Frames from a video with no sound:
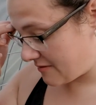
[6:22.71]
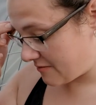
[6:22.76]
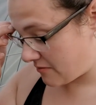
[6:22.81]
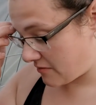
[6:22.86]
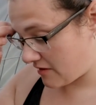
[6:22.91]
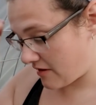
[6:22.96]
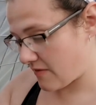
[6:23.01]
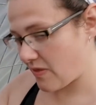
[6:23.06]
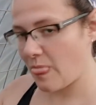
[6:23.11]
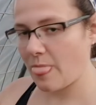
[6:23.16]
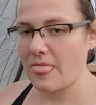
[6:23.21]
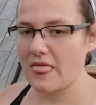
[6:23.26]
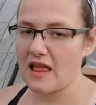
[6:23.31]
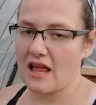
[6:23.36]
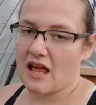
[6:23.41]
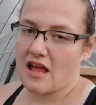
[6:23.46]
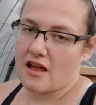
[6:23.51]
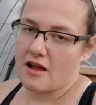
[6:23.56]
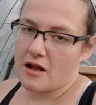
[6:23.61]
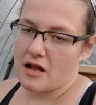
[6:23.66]
But
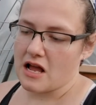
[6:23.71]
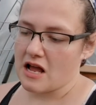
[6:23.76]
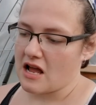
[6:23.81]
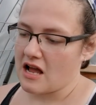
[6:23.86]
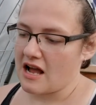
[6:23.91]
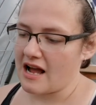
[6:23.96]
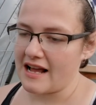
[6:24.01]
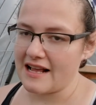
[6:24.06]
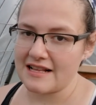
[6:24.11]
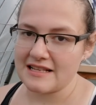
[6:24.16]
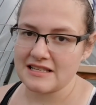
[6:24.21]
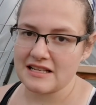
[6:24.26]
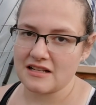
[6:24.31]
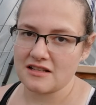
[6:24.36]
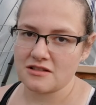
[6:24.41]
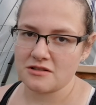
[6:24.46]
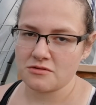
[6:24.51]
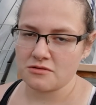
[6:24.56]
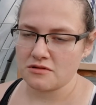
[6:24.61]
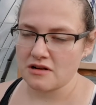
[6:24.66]
hindsight
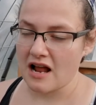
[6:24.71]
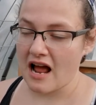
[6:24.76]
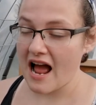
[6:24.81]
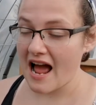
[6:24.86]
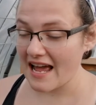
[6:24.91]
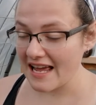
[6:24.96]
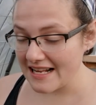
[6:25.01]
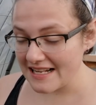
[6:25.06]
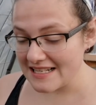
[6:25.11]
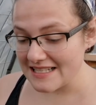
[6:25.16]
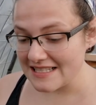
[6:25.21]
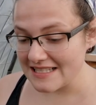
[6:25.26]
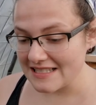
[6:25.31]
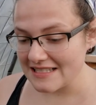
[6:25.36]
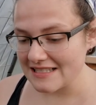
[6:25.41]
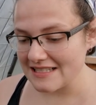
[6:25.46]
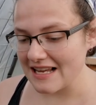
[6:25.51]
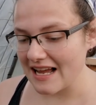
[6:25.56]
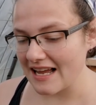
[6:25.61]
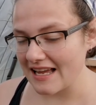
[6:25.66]

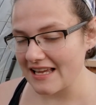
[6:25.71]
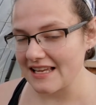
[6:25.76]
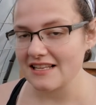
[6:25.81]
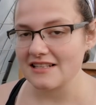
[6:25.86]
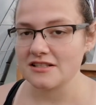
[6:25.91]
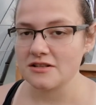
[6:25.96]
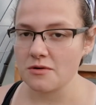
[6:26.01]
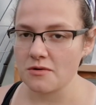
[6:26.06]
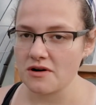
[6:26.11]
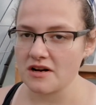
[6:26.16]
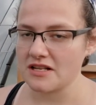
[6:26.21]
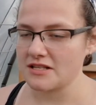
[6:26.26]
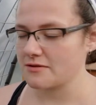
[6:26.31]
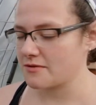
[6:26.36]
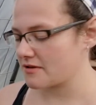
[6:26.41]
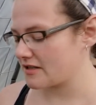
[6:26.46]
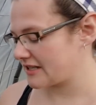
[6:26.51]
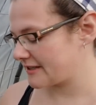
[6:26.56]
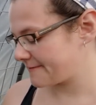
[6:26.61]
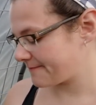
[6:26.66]
is
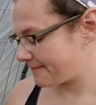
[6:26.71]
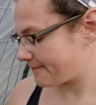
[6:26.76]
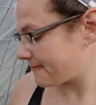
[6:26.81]
2020.